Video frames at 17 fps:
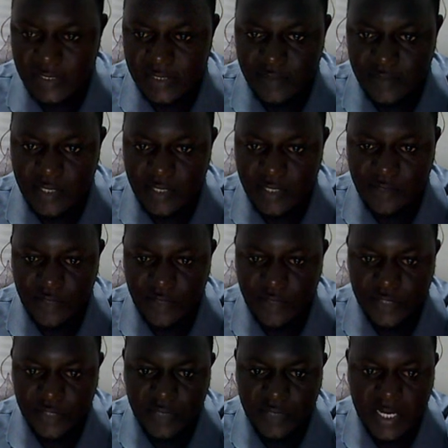We are
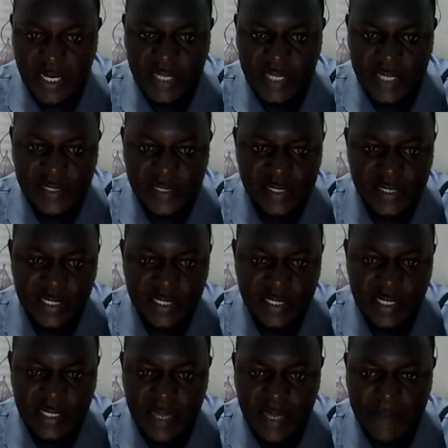going to add
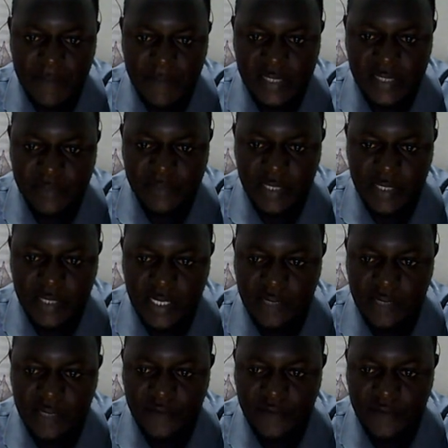slide numbers beginning